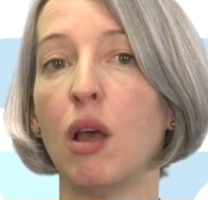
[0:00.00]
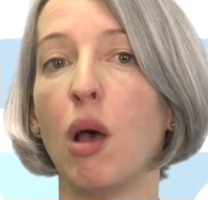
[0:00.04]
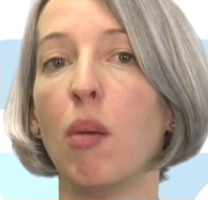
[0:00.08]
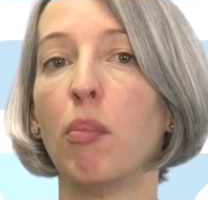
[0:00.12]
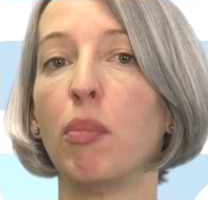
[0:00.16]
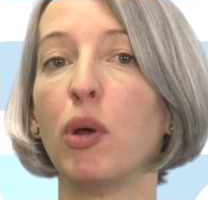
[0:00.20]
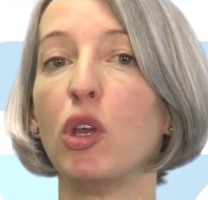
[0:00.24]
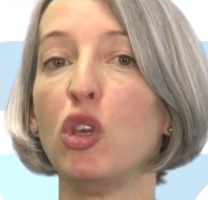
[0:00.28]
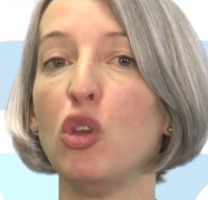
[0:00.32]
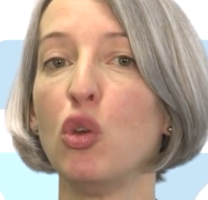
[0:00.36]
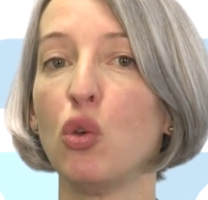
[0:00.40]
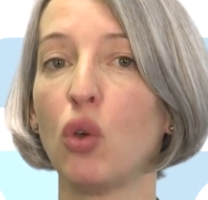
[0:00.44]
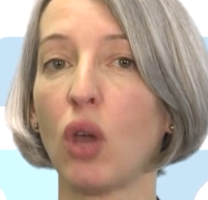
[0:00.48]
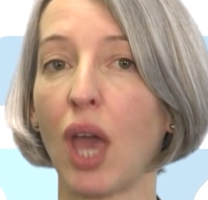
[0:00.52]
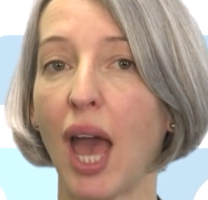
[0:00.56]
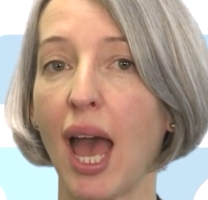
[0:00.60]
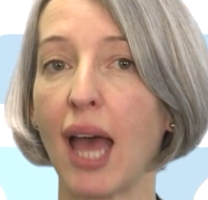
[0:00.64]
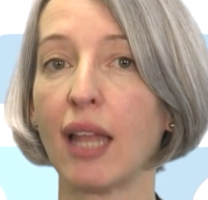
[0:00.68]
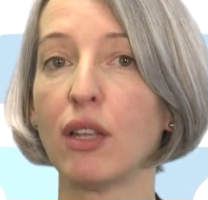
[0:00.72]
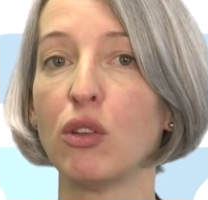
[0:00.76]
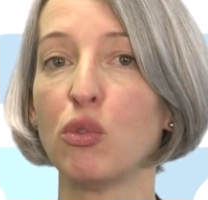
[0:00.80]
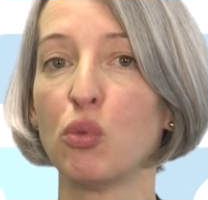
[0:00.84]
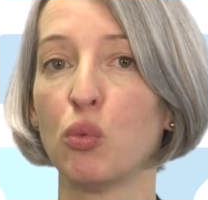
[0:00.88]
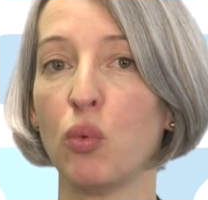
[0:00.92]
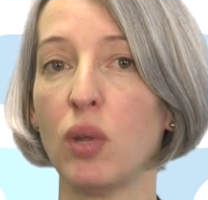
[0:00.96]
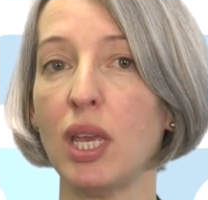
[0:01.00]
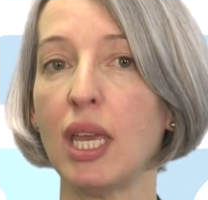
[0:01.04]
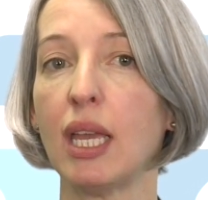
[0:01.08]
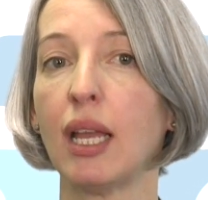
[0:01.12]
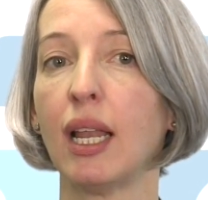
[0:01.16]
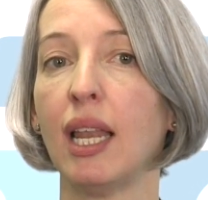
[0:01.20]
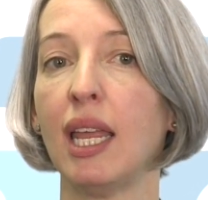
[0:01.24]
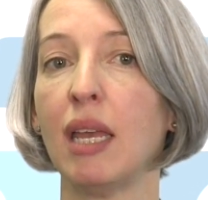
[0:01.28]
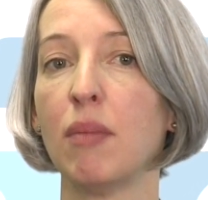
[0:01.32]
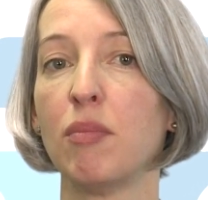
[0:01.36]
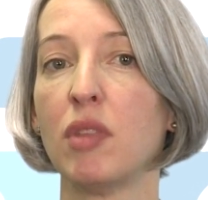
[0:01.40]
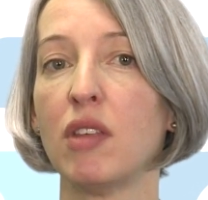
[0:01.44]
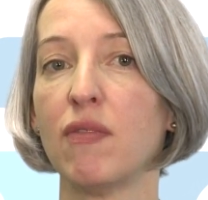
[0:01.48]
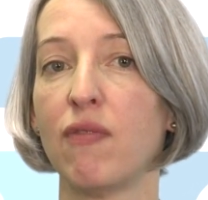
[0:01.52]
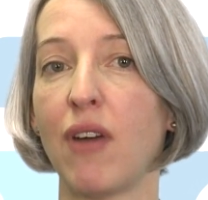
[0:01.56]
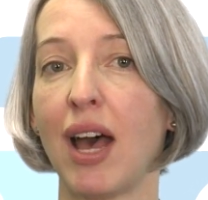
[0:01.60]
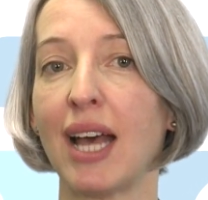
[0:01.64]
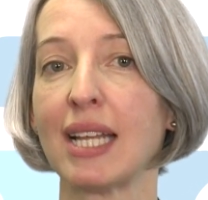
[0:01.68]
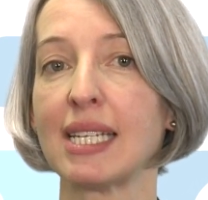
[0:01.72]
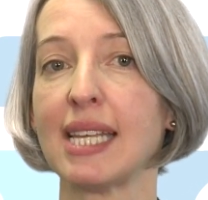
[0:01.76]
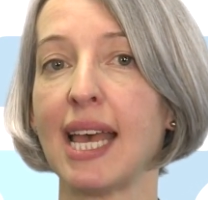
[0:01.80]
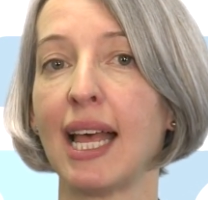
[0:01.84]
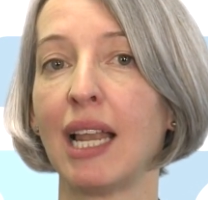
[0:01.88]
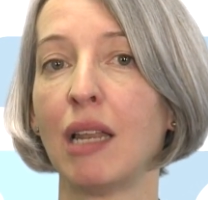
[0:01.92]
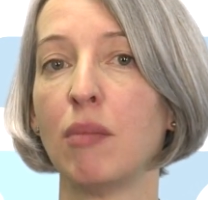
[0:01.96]
but you can't reclaim the V A
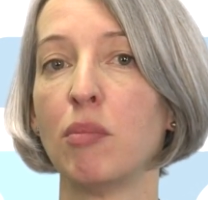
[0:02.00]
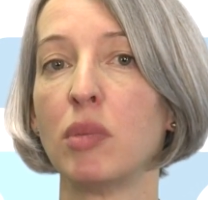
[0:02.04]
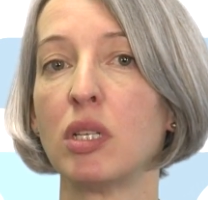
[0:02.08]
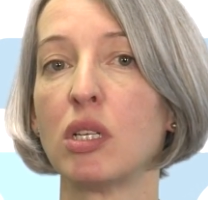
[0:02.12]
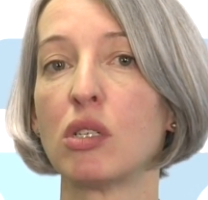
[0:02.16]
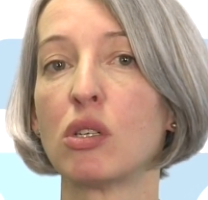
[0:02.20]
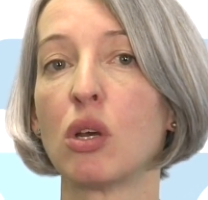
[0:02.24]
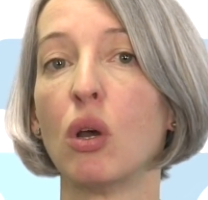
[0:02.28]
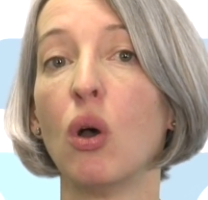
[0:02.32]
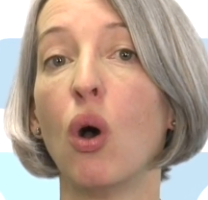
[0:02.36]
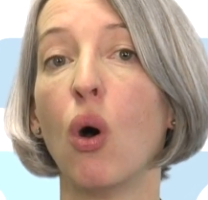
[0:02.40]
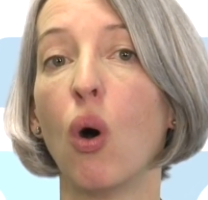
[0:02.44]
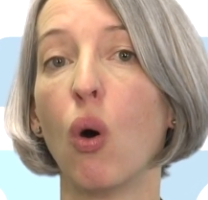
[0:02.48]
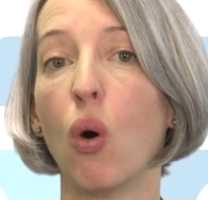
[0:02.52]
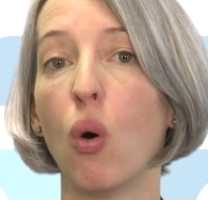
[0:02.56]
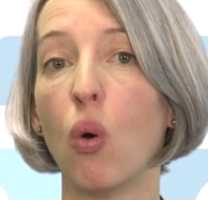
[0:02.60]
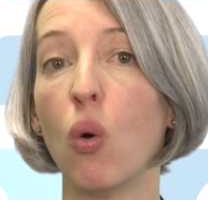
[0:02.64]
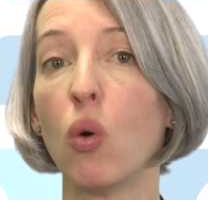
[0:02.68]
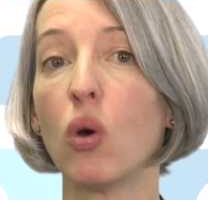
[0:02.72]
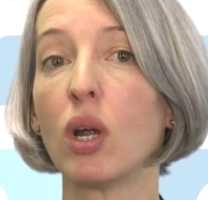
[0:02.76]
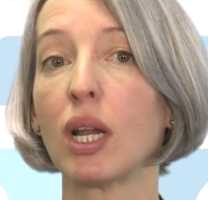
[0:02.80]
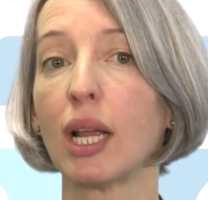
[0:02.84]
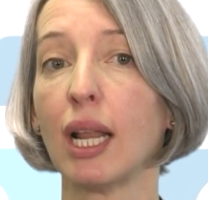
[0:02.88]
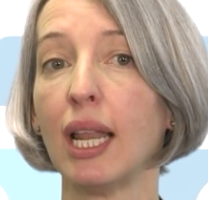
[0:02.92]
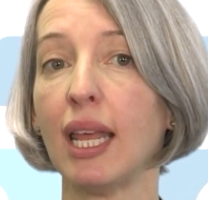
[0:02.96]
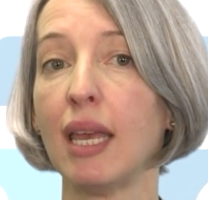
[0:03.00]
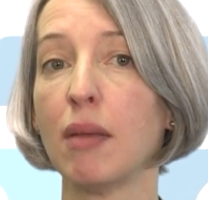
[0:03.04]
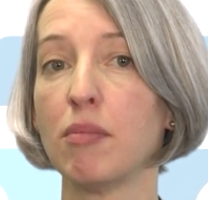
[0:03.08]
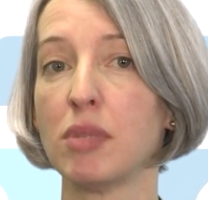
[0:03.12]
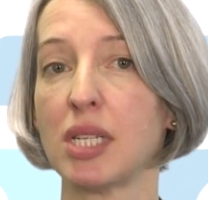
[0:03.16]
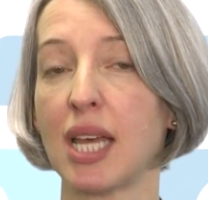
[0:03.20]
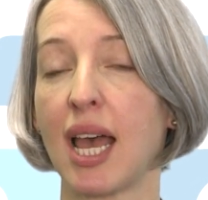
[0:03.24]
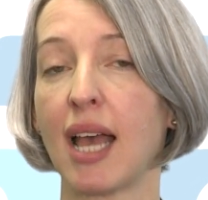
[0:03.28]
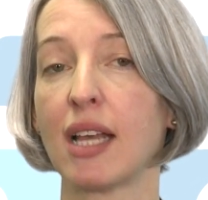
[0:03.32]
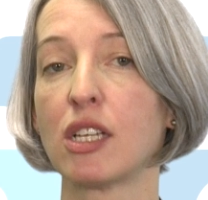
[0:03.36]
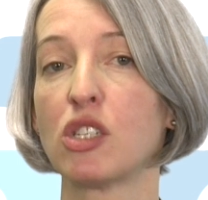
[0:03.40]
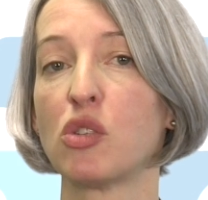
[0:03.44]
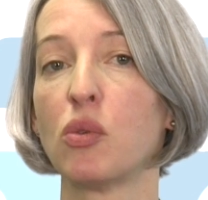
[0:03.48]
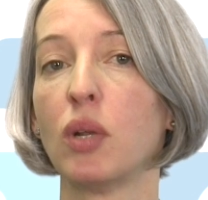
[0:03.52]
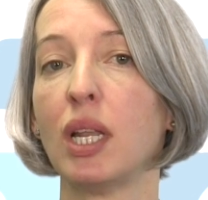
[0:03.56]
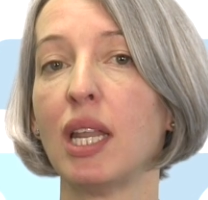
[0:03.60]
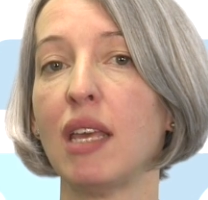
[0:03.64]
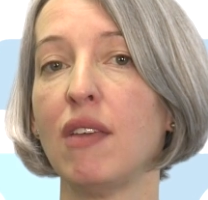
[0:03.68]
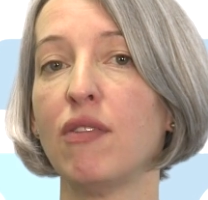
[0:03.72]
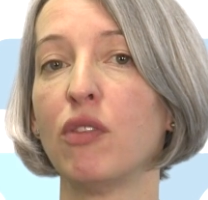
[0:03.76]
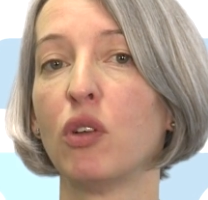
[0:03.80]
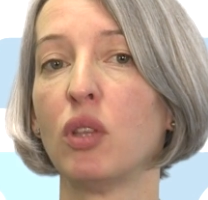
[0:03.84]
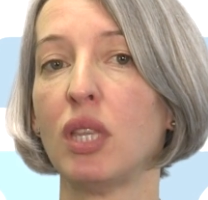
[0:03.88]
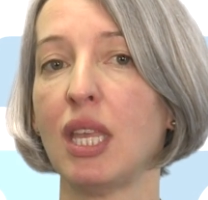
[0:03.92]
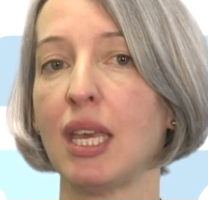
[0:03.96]
T element or claim tax
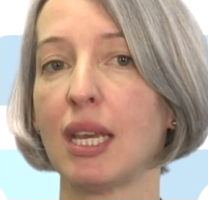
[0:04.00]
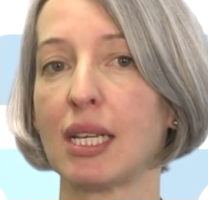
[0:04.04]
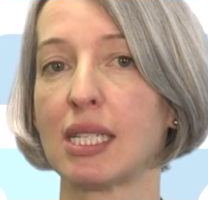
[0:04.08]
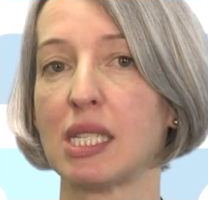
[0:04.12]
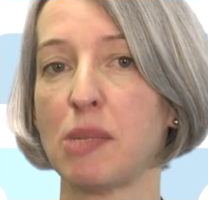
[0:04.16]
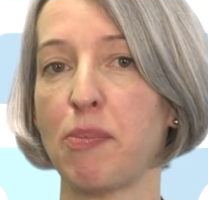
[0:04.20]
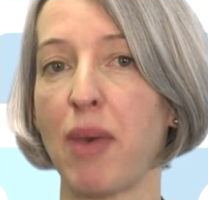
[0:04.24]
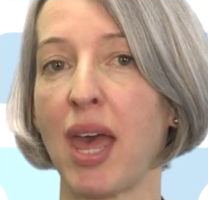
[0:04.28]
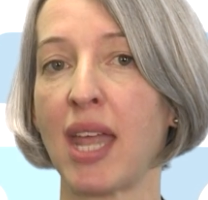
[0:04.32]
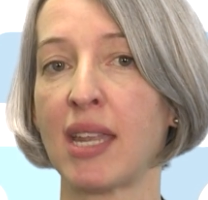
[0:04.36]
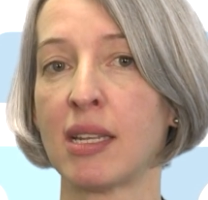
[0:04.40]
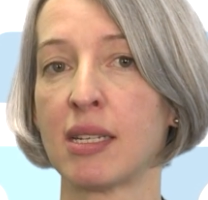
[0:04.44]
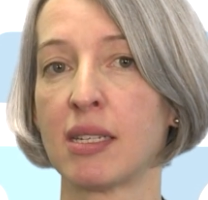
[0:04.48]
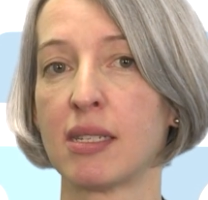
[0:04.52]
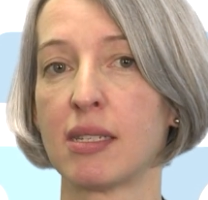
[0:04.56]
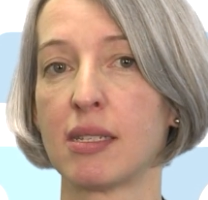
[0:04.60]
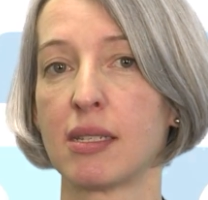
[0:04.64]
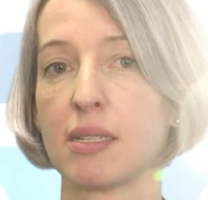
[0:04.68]
relief on the expense.